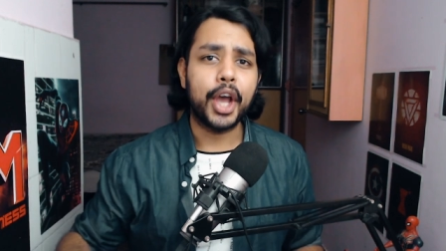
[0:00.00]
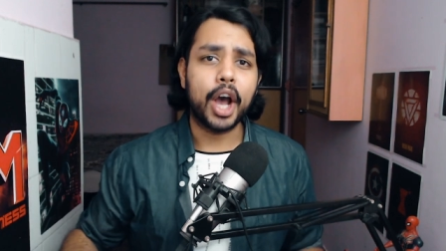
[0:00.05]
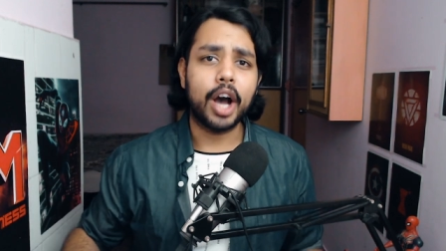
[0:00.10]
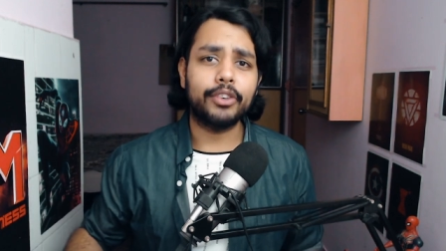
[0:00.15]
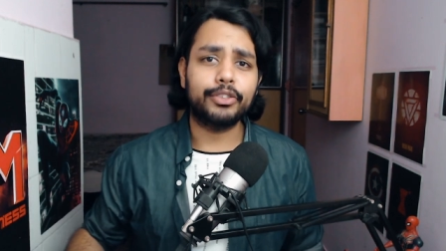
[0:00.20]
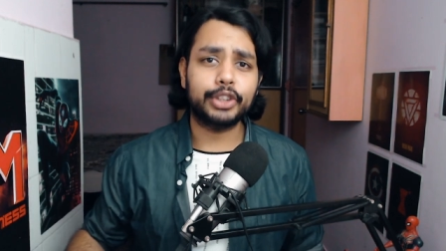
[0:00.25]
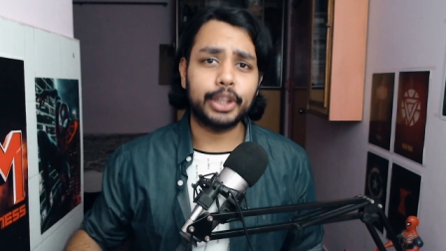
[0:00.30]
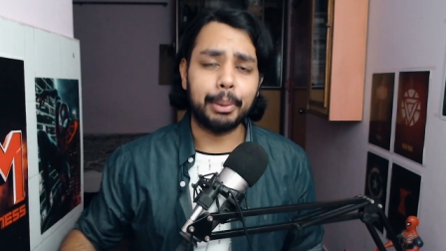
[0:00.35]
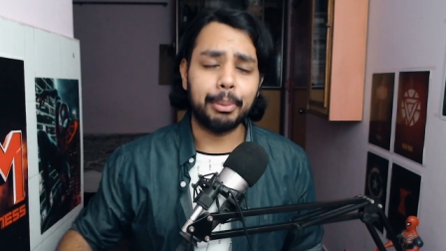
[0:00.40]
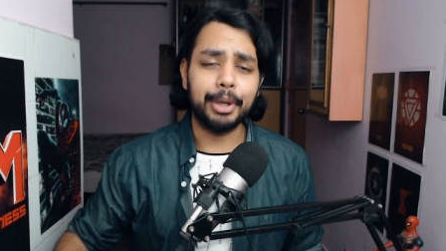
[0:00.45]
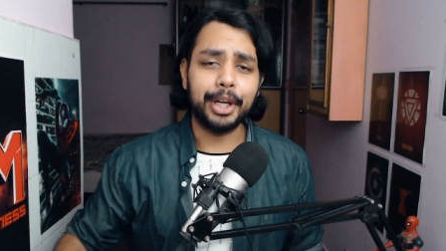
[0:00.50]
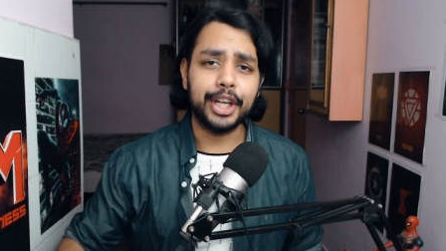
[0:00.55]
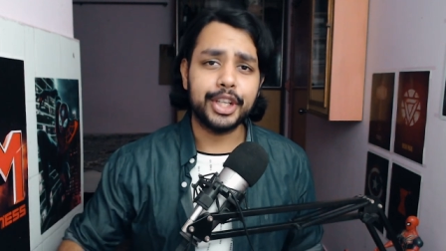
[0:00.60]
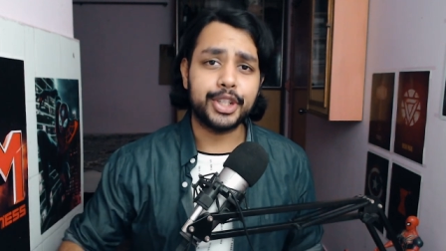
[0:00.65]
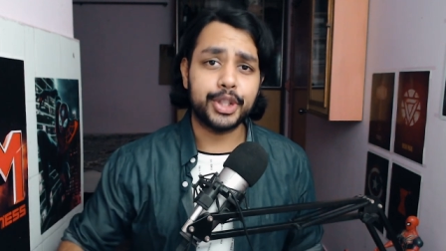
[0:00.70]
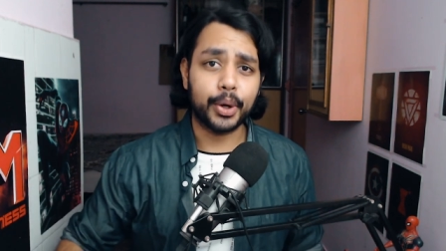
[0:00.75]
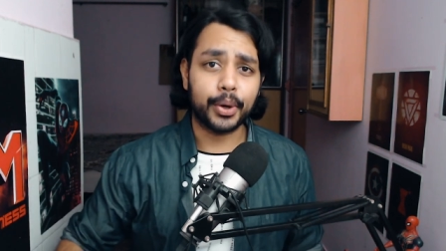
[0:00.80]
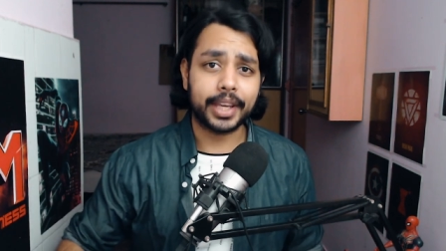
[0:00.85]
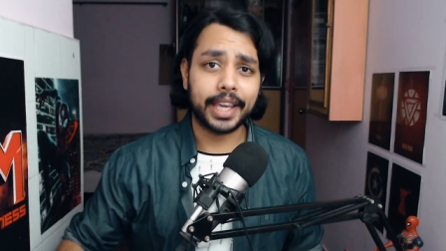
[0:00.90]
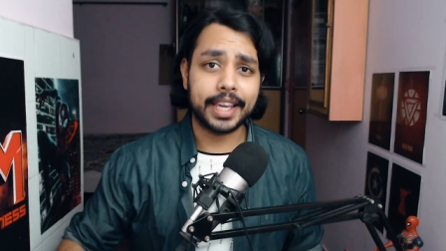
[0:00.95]
of Community
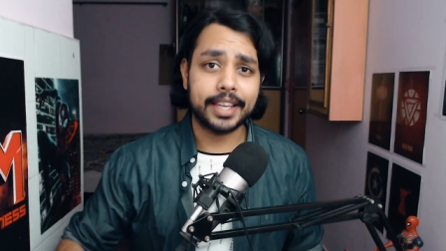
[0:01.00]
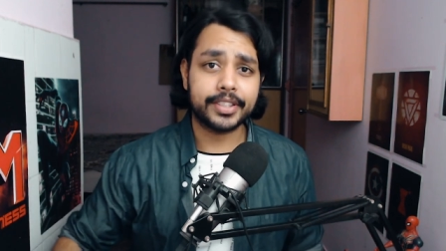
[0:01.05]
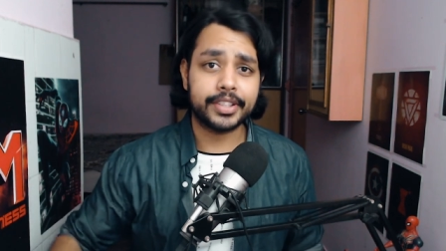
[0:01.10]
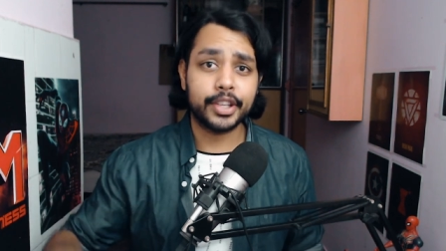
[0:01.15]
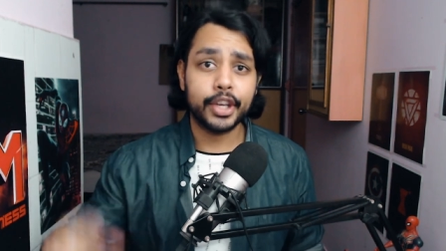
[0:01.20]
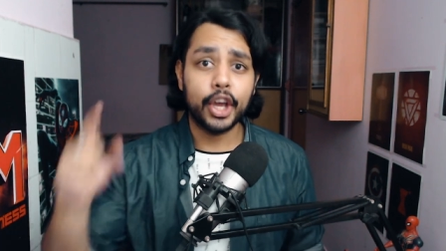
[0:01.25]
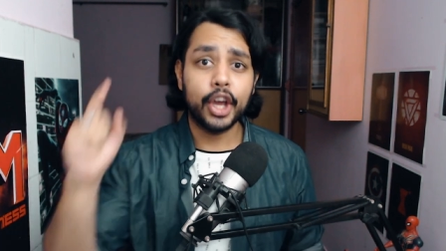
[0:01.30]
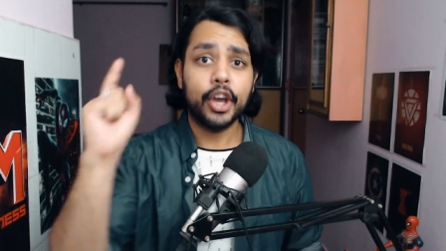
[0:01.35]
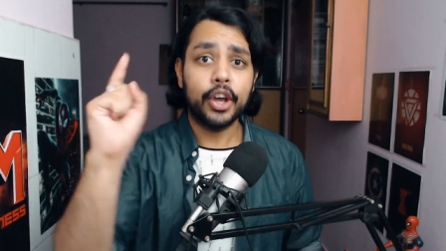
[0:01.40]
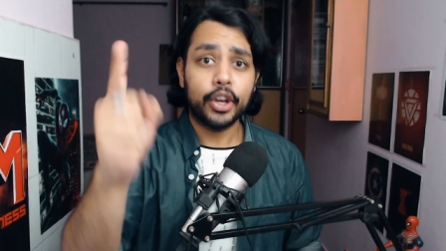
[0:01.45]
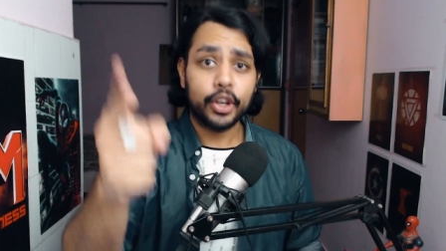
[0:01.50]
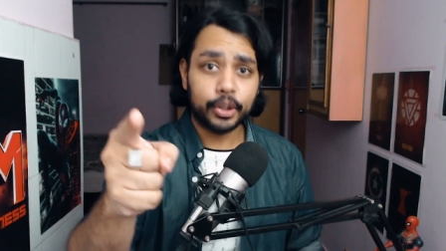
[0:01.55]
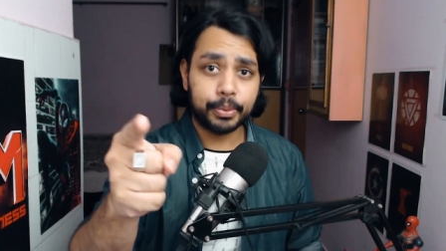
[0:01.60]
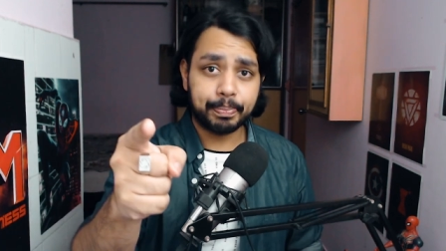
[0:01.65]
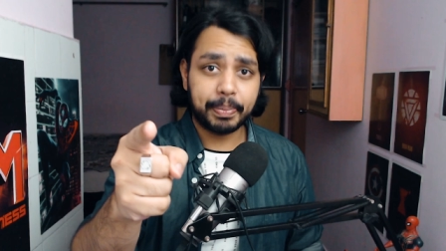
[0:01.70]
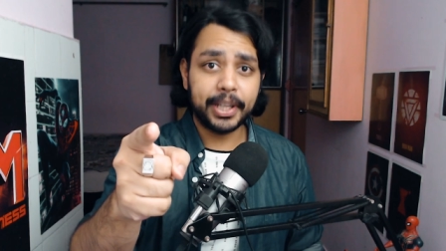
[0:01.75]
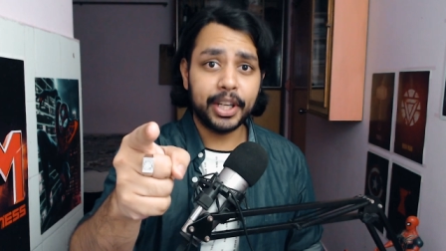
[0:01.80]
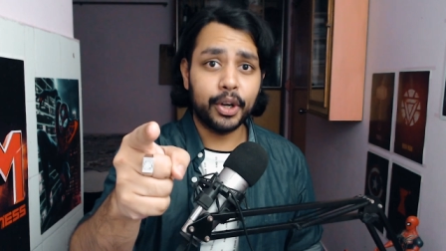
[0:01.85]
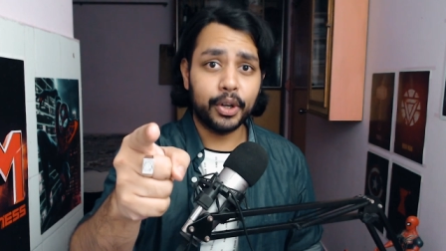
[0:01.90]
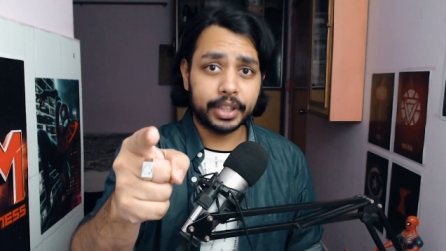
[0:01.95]
Showcase
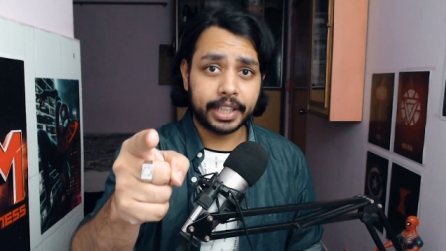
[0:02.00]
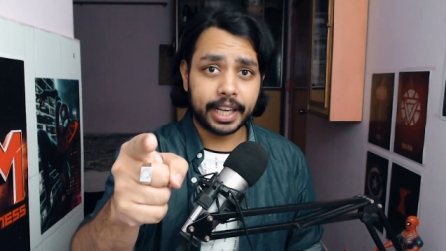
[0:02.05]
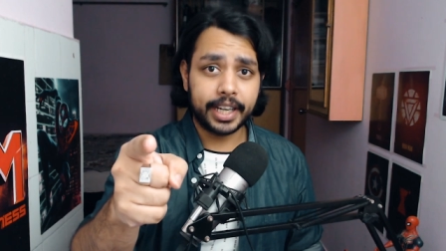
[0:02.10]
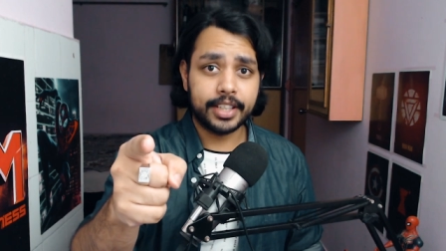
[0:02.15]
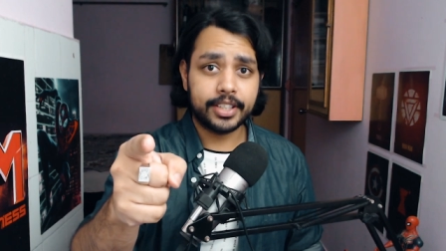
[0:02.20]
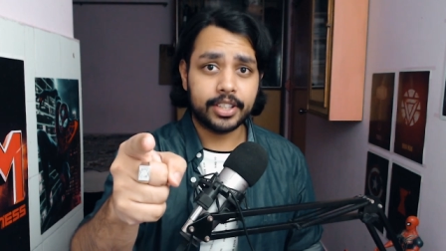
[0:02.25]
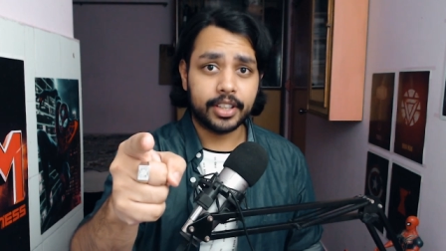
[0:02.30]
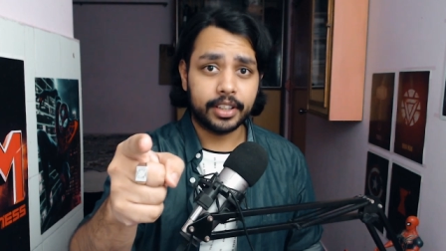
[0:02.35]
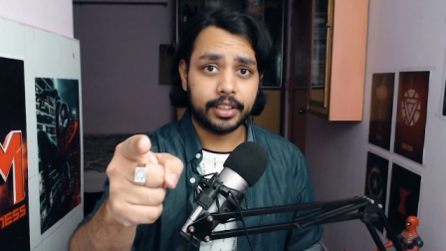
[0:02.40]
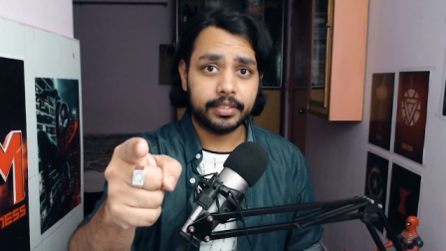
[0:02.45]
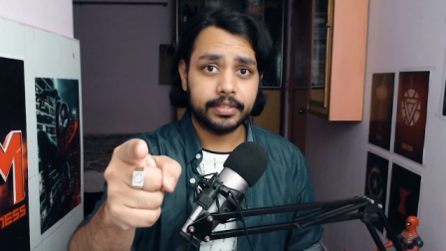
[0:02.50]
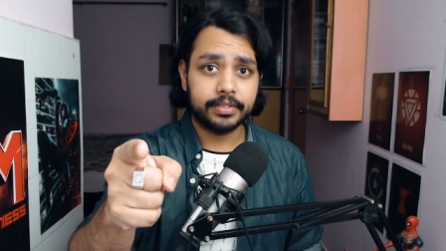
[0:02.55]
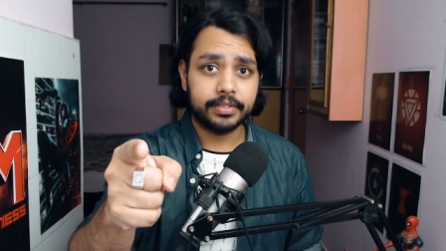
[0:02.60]
Binod Edition.